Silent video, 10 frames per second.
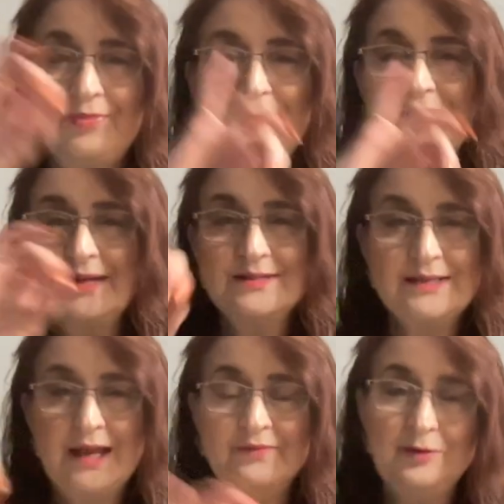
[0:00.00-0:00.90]
things
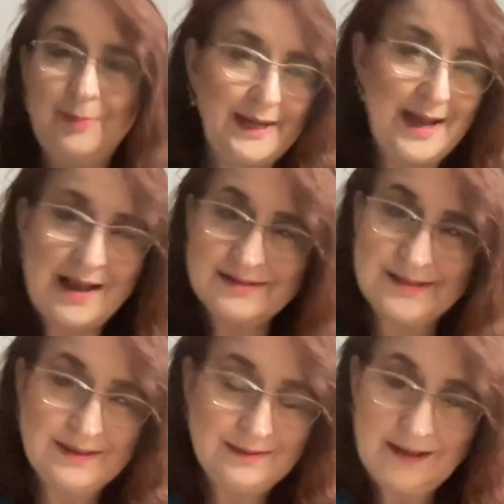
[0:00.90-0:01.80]
that everybody has
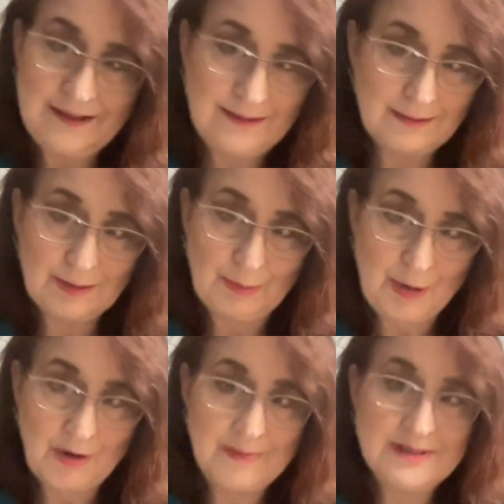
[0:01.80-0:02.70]
in their
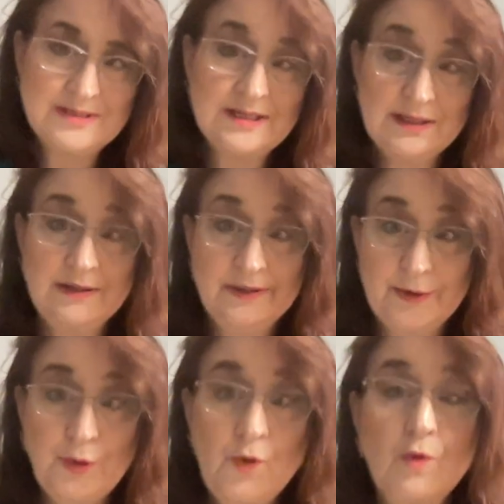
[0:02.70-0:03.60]
apartments and in
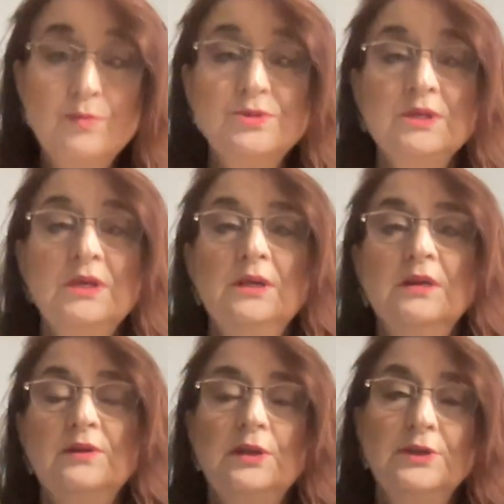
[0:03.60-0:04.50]
their homes,
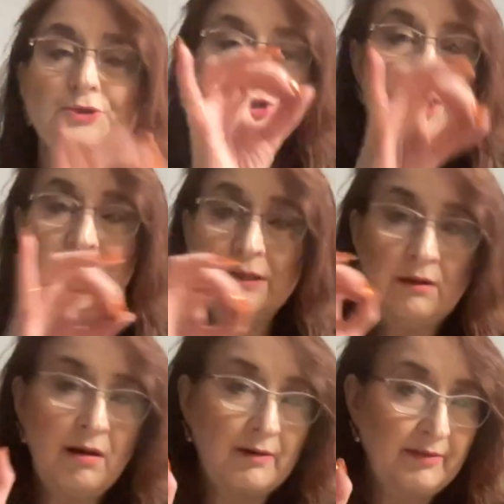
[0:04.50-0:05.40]
the little chain
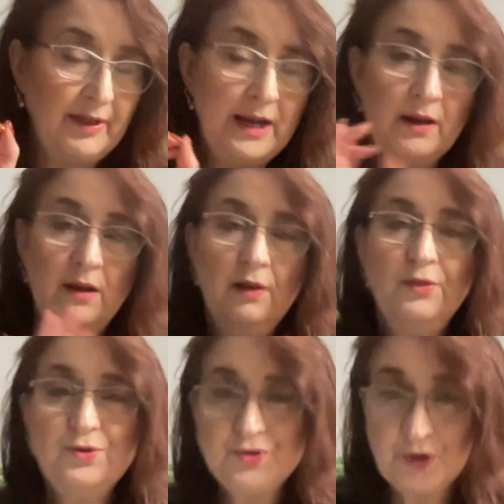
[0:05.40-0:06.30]
lock thing.
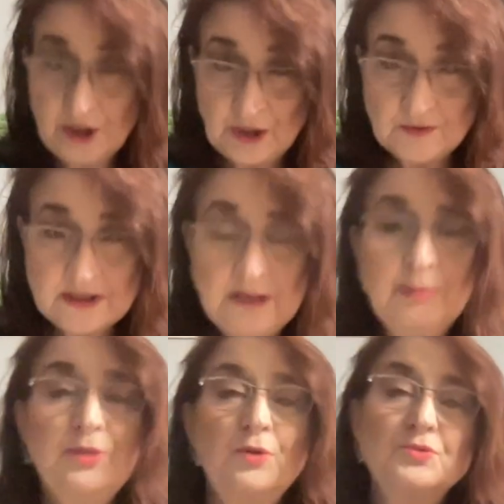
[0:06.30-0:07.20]
Those are cutesy,
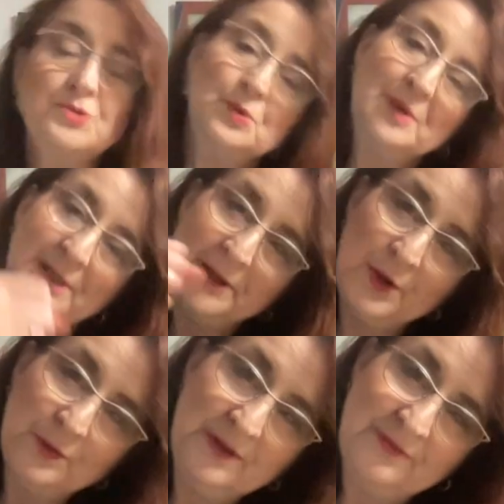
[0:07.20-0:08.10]
but those are really
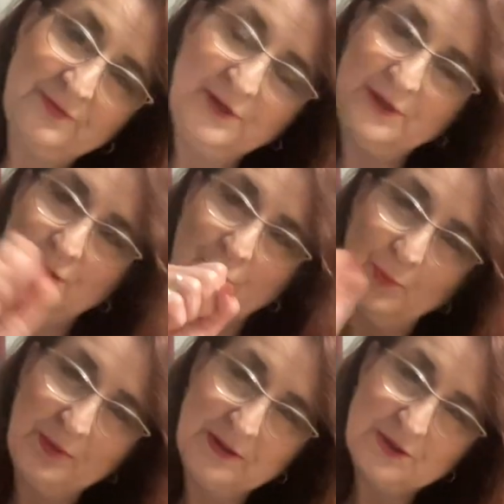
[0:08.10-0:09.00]
only for you to
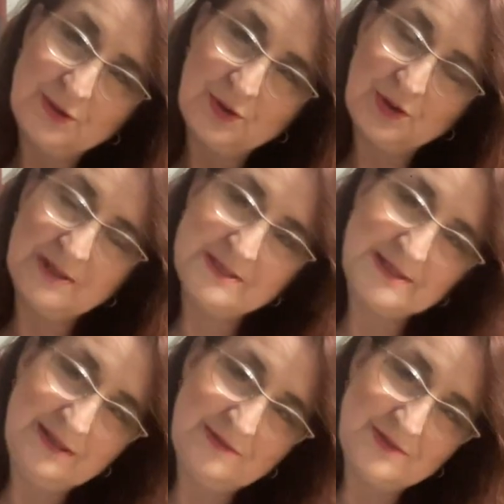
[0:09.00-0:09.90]
open the door and
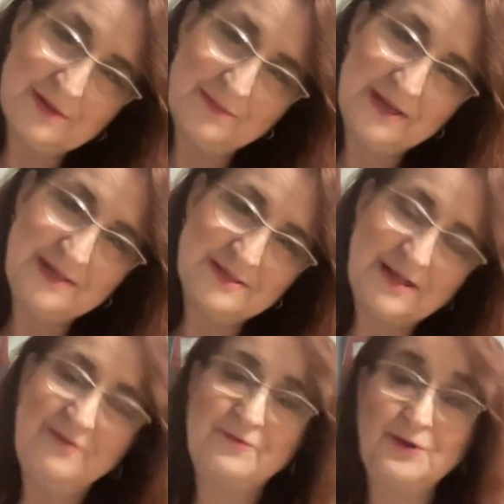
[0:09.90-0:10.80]
see if somebody's
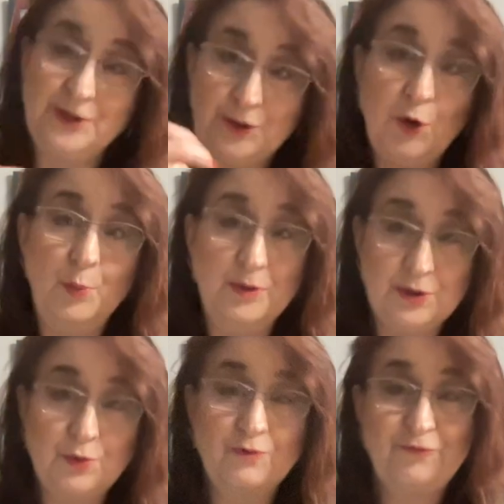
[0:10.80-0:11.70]
safe for you to open the
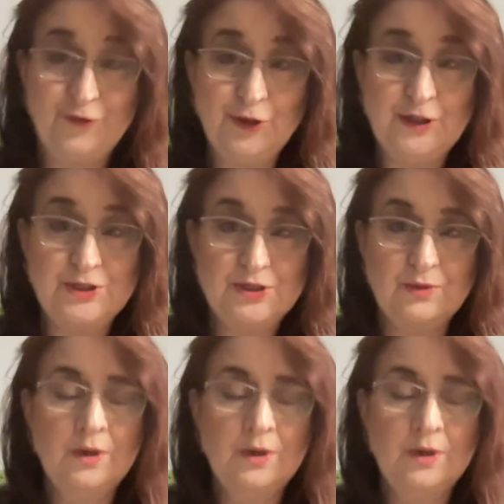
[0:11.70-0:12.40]
door fully to.